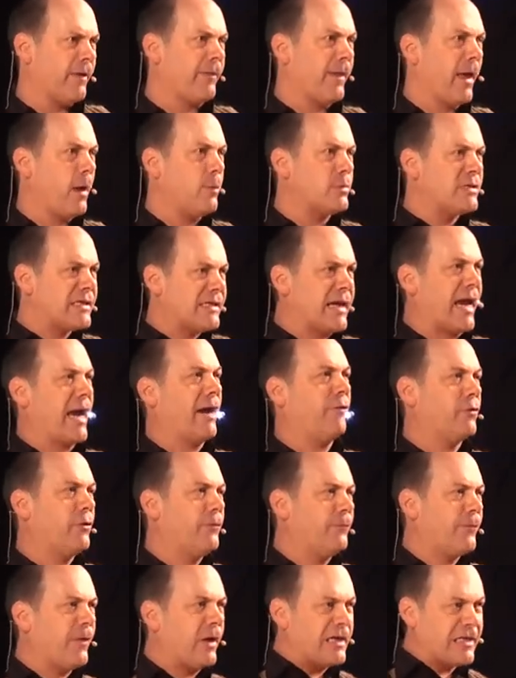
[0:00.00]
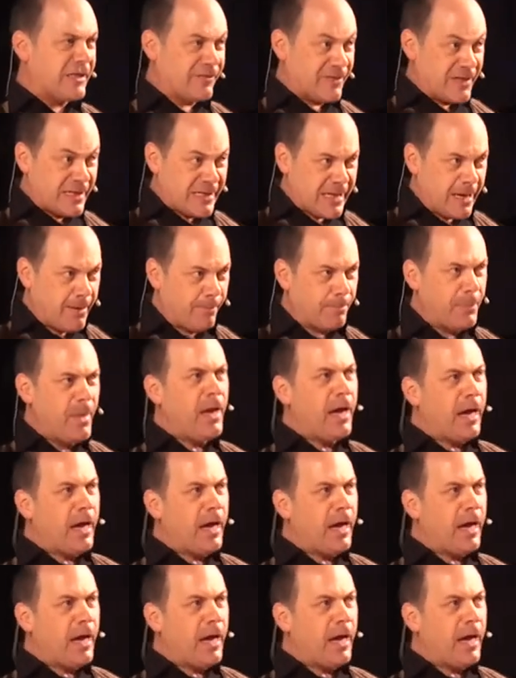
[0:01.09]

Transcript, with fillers: They were sacrificed for some